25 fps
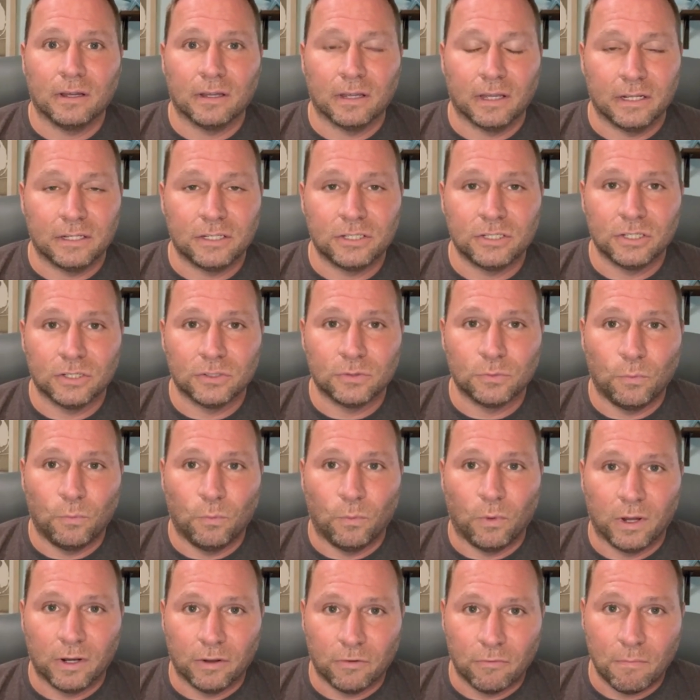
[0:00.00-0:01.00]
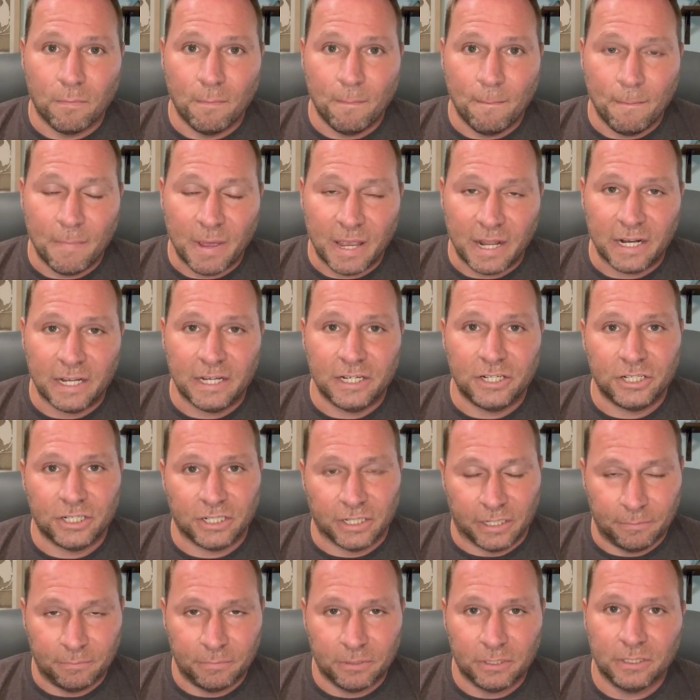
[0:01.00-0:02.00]
It's just one of many
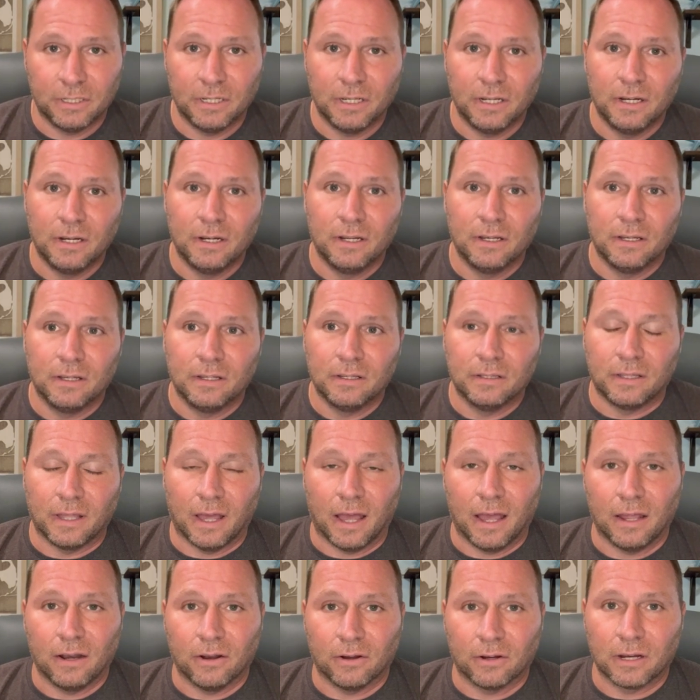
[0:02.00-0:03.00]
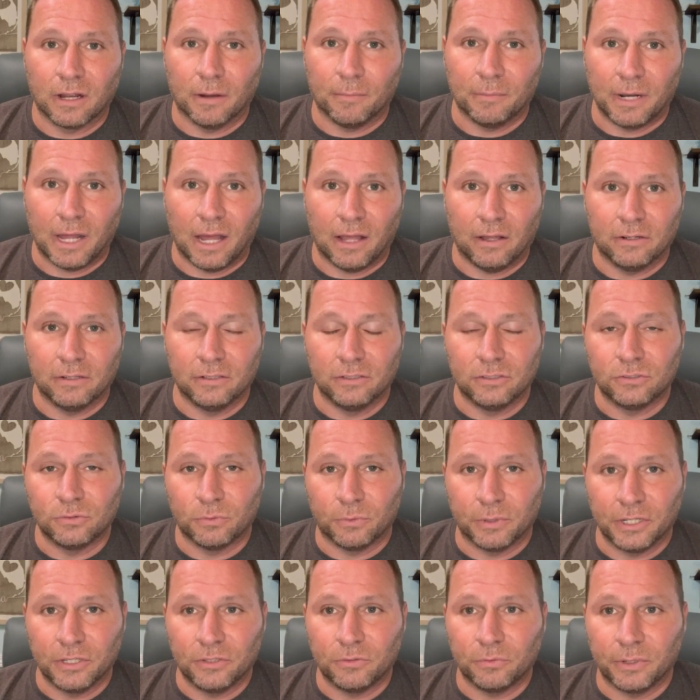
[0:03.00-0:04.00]
ships that are coming out in
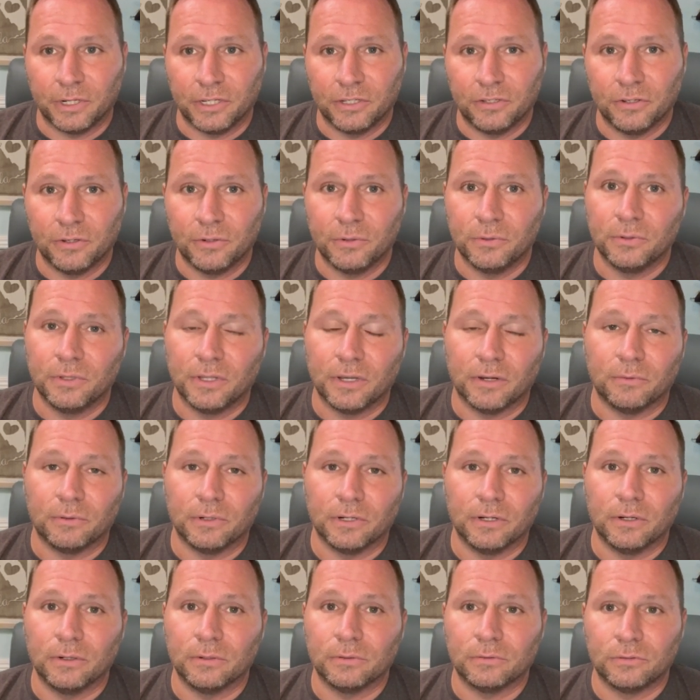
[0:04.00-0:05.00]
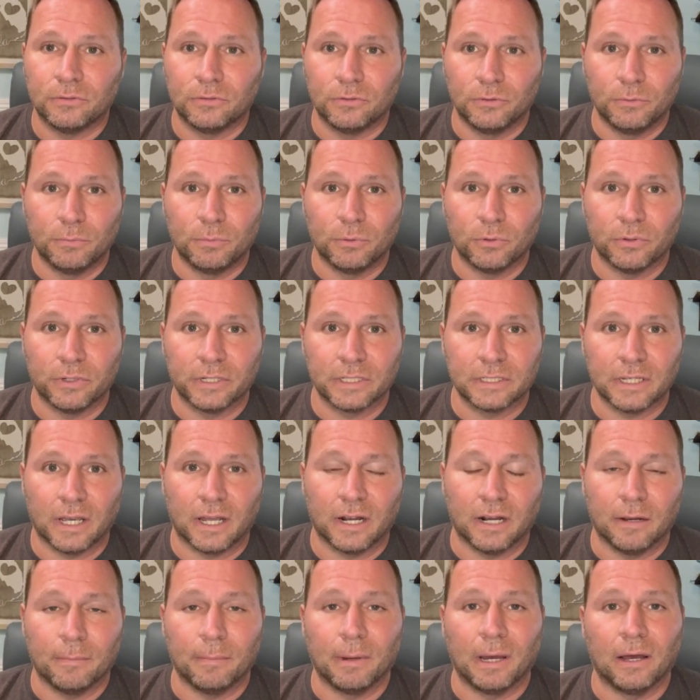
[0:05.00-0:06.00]
2022 that we're super
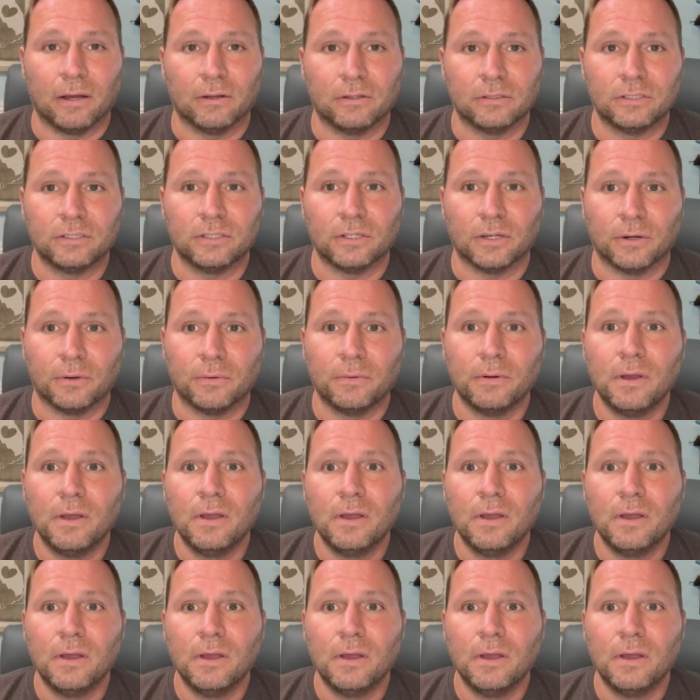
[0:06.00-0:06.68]
excited about. So